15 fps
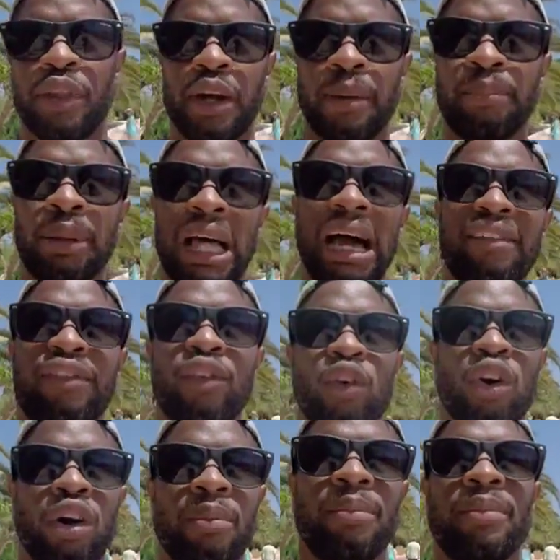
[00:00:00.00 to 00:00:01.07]

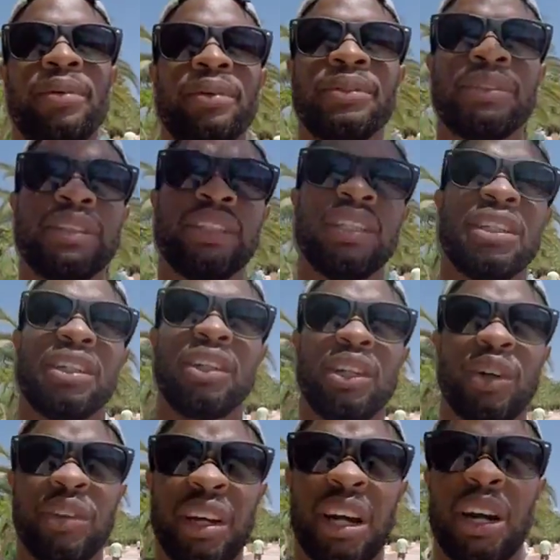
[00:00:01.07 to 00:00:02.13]
platform,
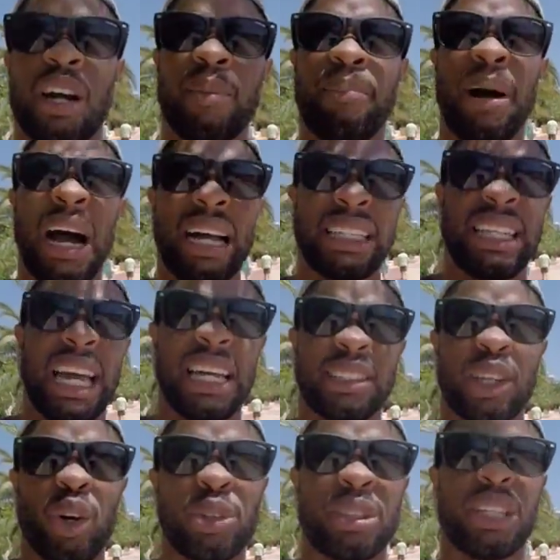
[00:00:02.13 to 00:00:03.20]
they're a podcast
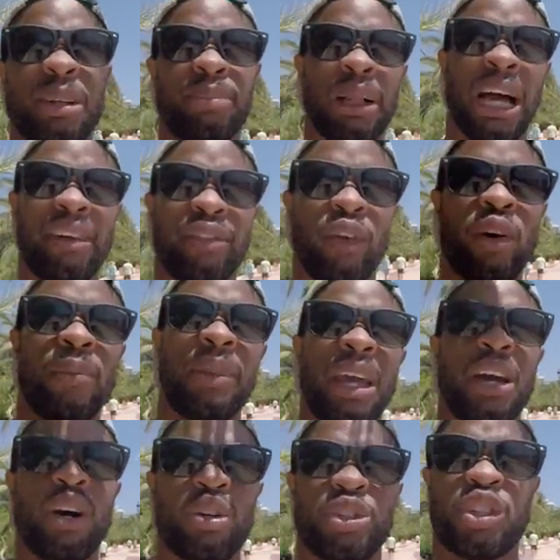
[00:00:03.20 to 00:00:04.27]
hosting platform. They
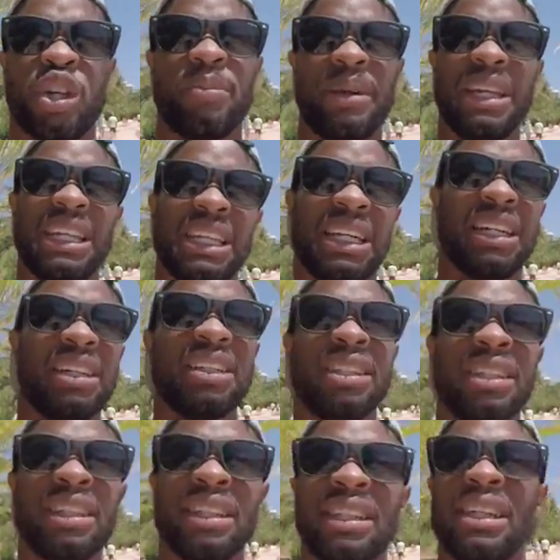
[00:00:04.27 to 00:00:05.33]
host your media.
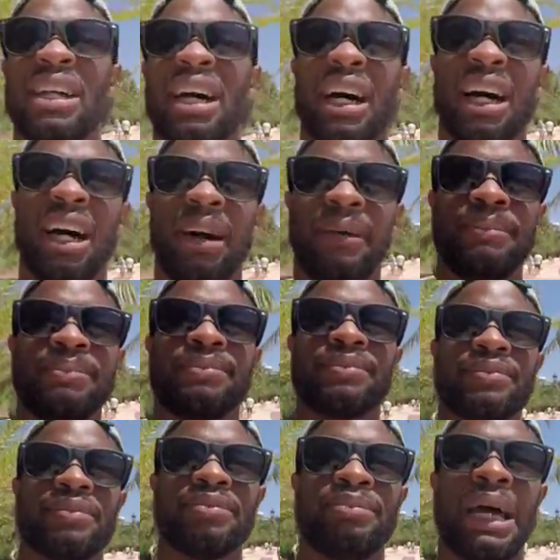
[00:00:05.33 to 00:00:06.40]

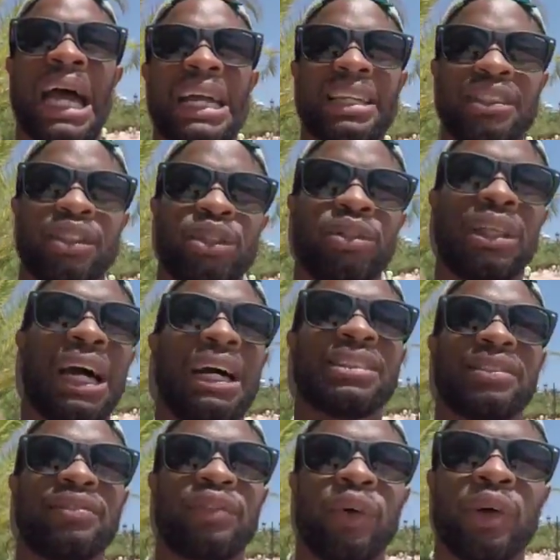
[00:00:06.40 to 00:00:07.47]
Back in
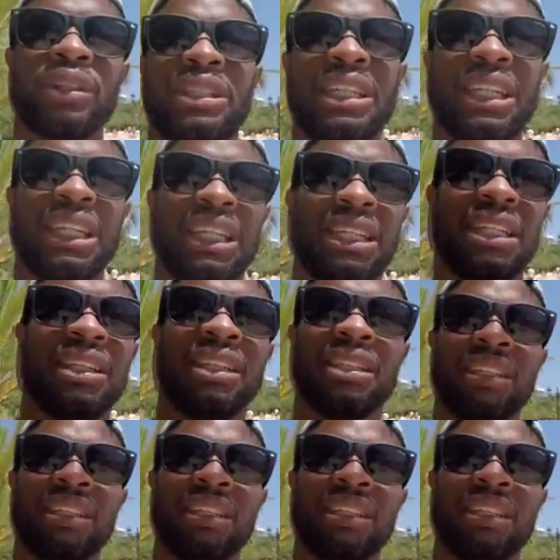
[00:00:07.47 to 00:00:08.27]
2014,